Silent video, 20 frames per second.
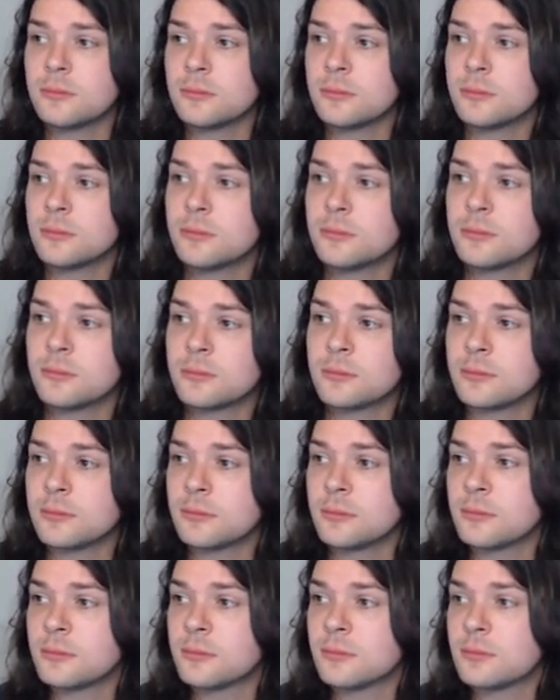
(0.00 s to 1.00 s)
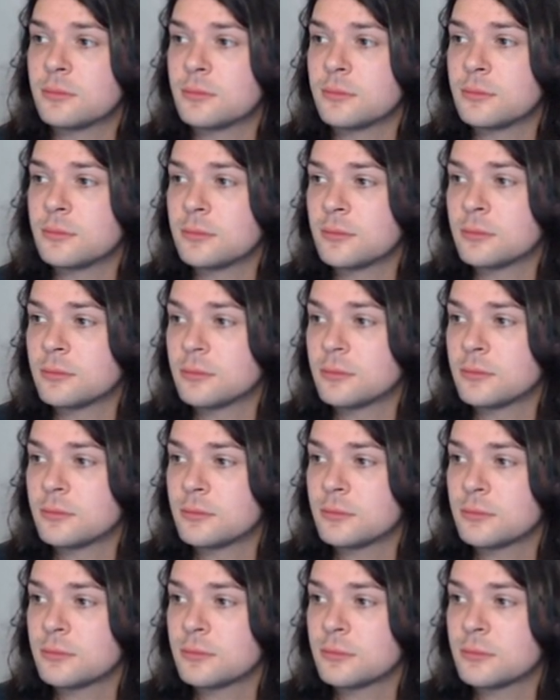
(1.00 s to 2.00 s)

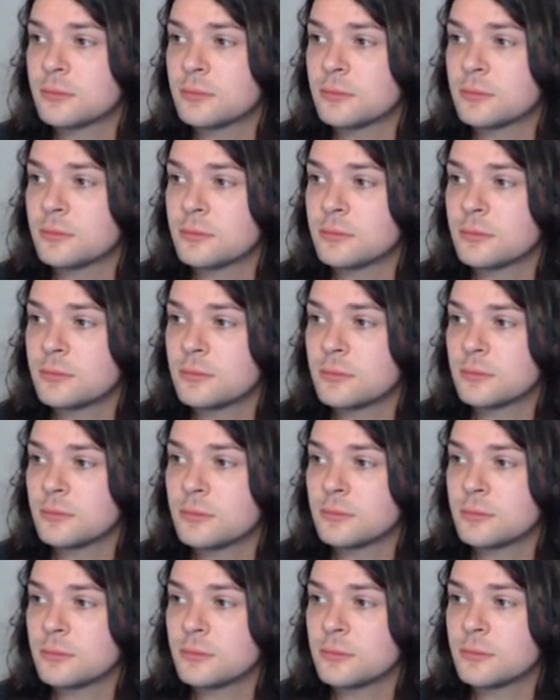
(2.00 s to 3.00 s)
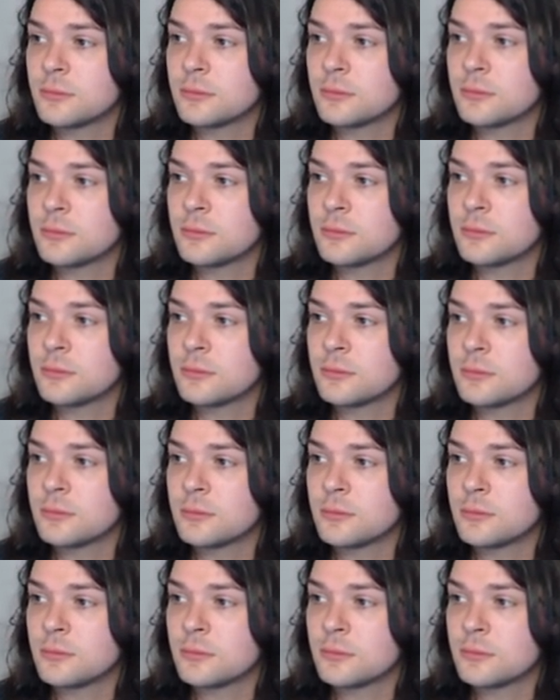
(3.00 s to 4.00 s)

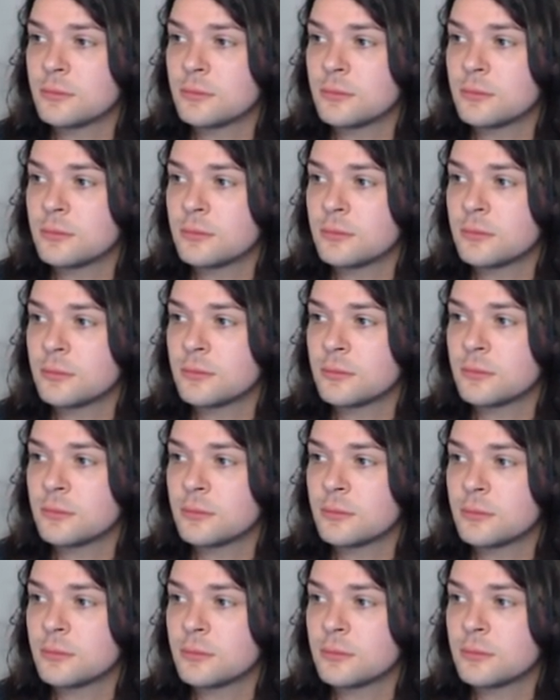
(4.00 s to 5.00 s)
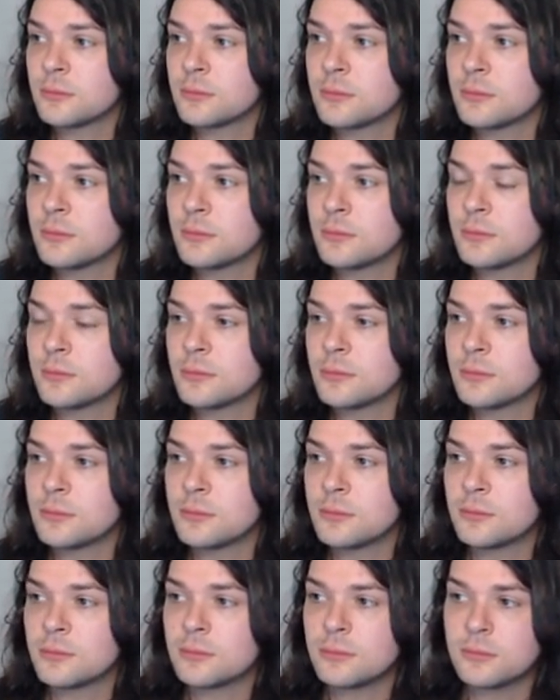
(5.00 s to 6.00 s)

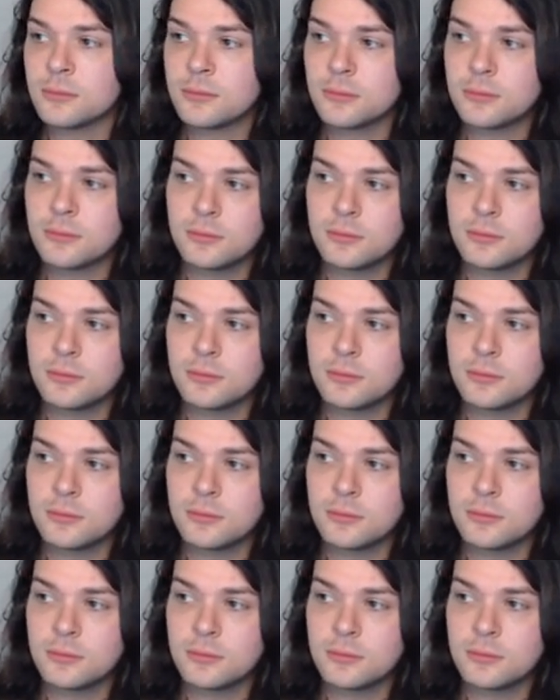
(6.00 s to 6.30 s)
[no speech]